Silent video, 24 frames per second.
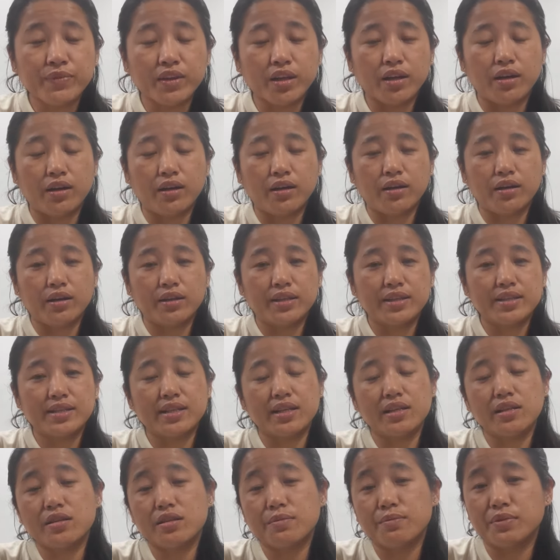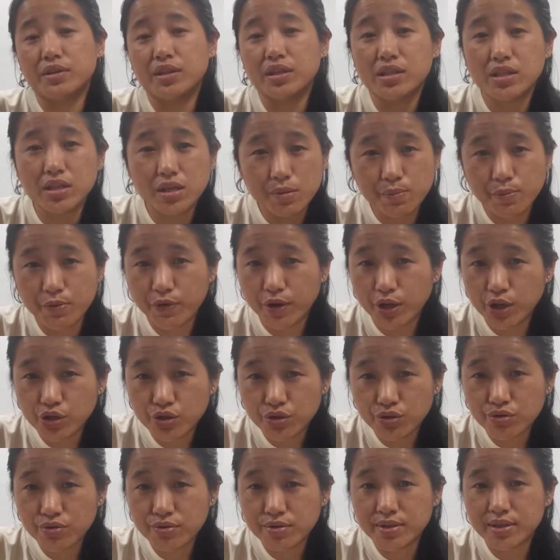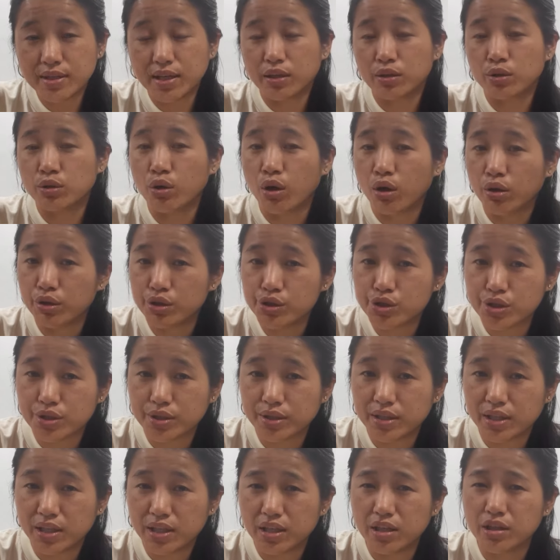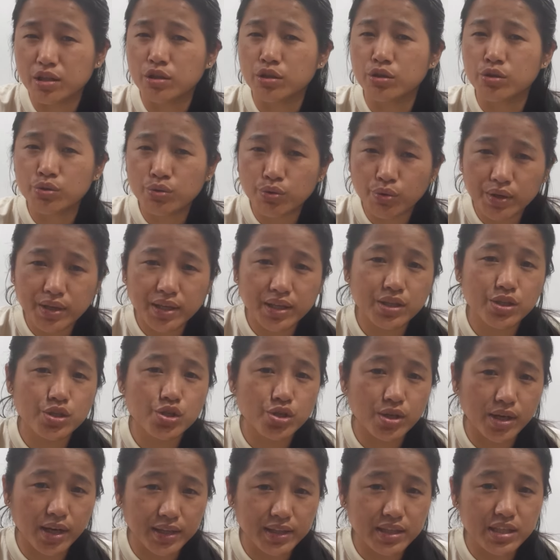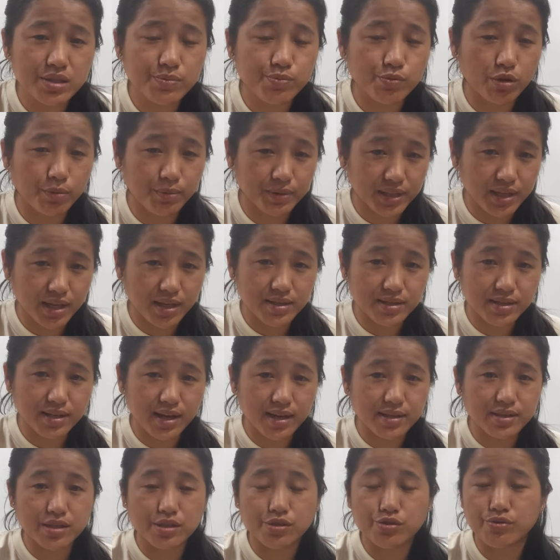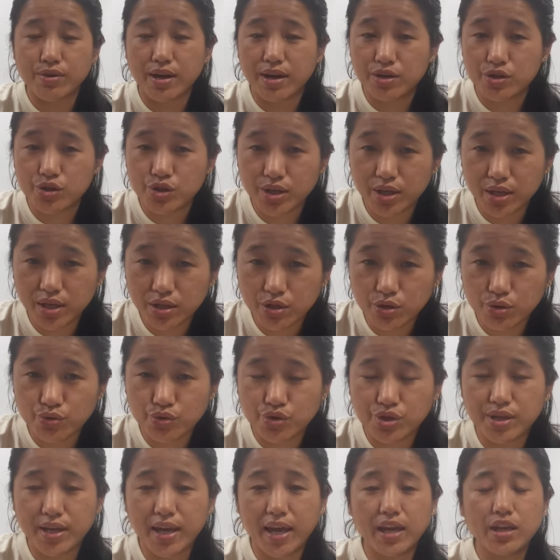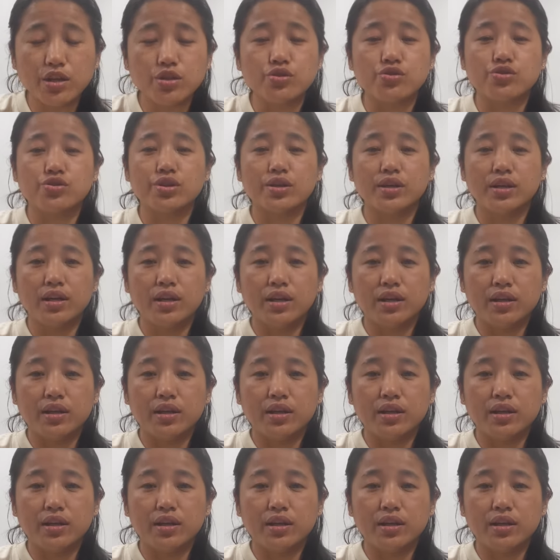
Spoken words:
The deliberations acknowledged the growing Chinese propaganda as a strategy to change